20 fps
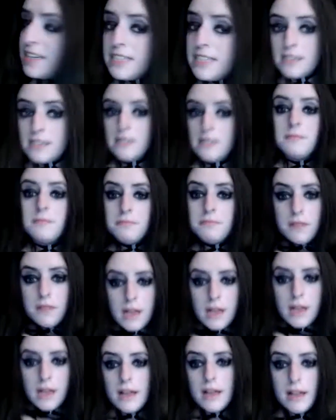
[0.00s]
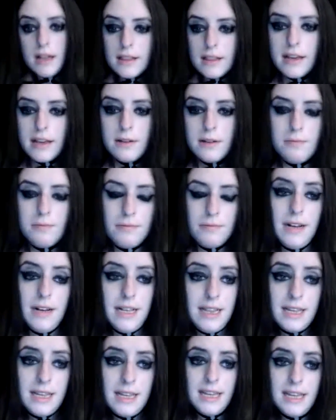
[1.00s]
some like
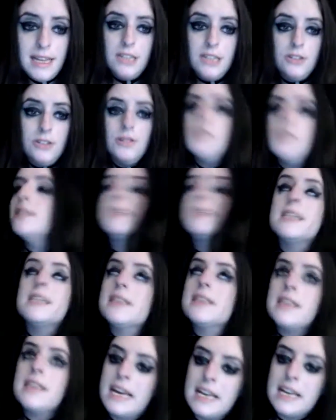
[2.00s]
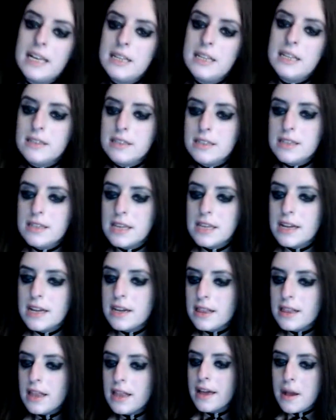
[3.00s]
really interesting things that
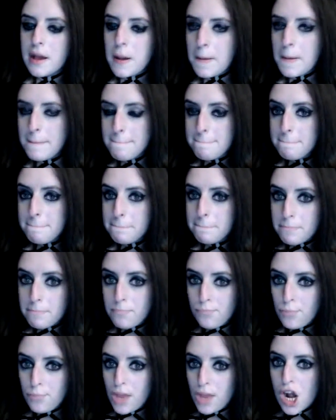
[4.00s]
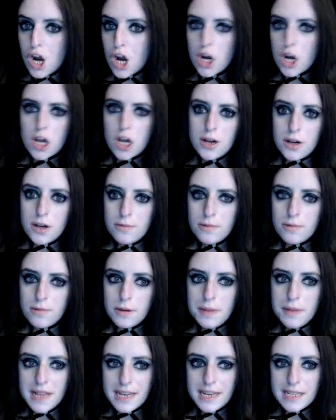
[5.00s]
like are good
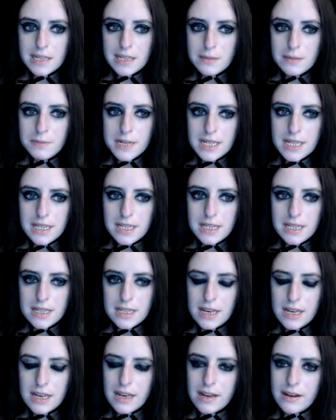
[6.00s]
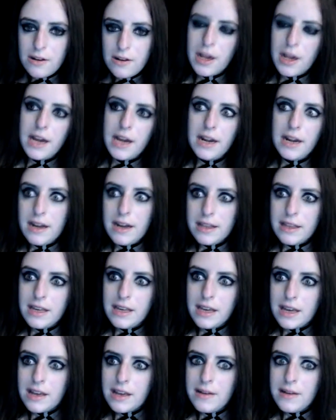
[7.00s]
replacements. Like, okay,
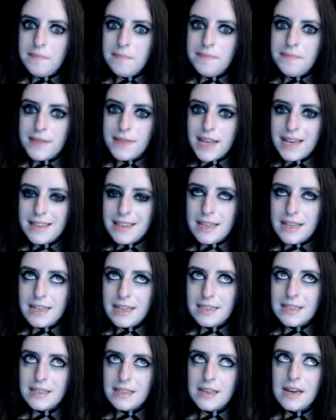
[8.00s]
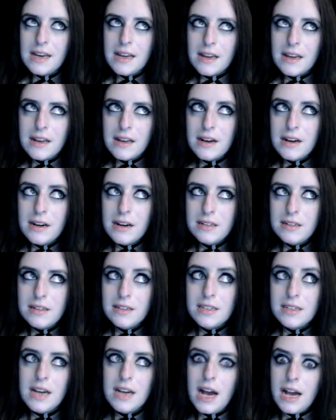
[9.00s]
nothing that's like
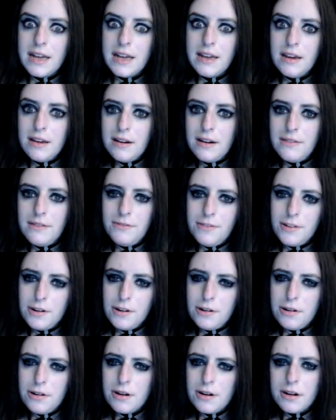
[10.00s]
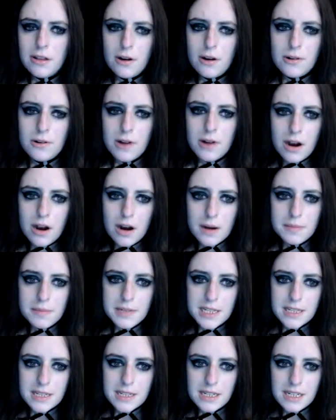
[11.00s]
diet food or low carb
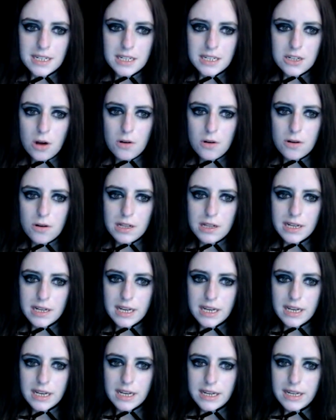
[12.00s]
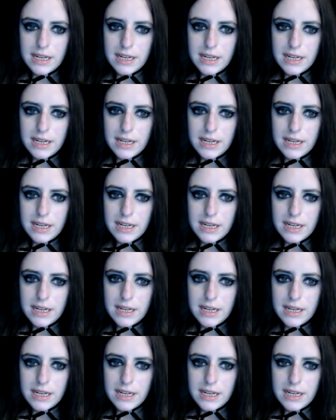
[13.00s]
is gonna totally